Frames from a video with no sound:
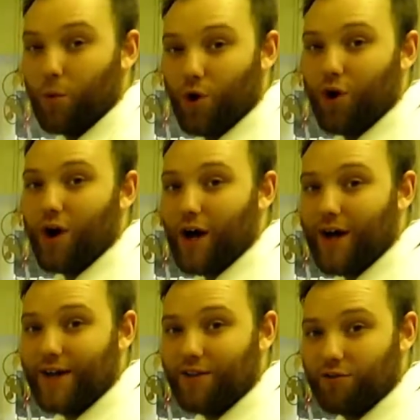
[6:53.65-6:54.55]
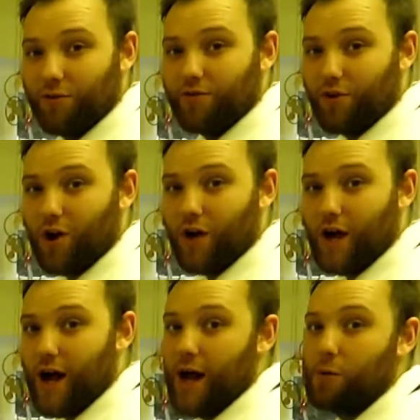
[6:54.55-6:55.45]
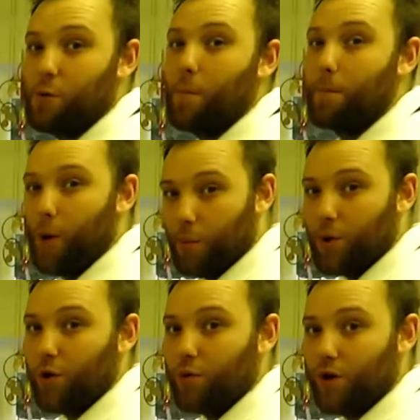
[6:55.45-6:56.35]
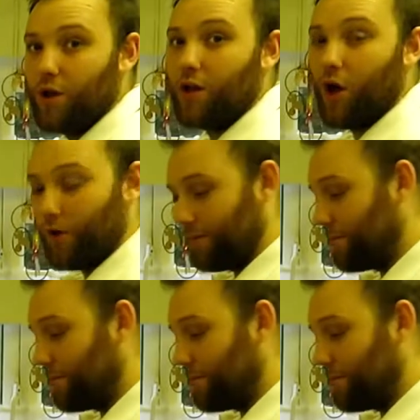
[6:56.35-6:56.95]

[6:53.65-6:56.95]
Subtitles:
water into a fryer it will bubble like